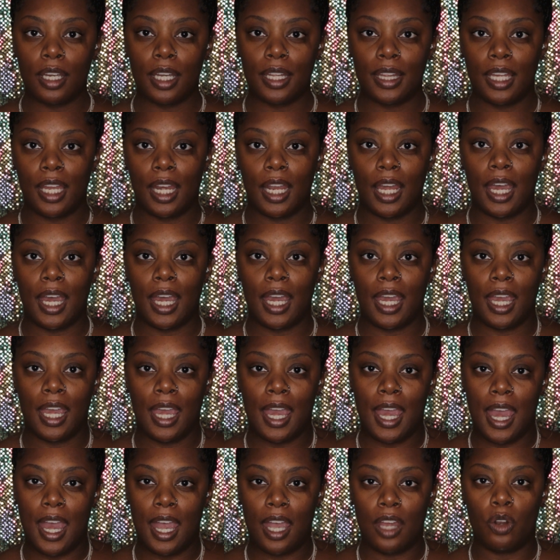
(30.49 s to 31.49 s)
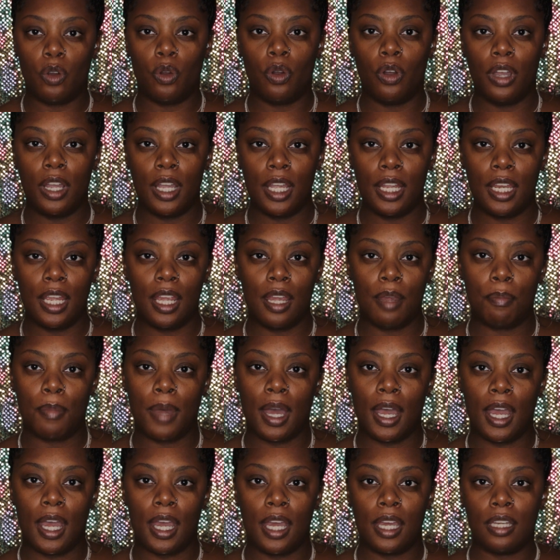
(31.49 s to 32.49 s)
that I had on in
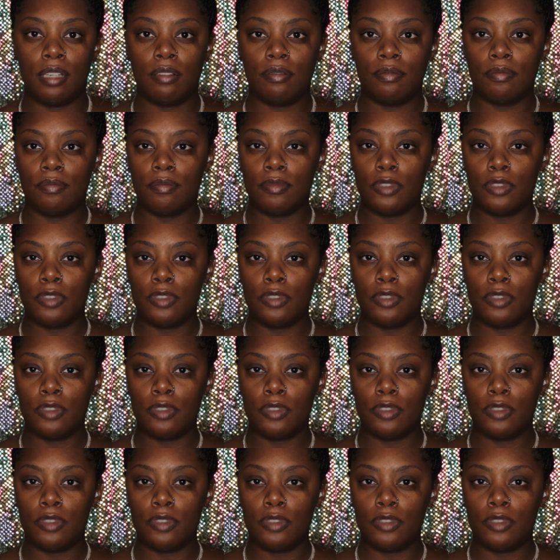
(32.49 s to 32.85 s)
my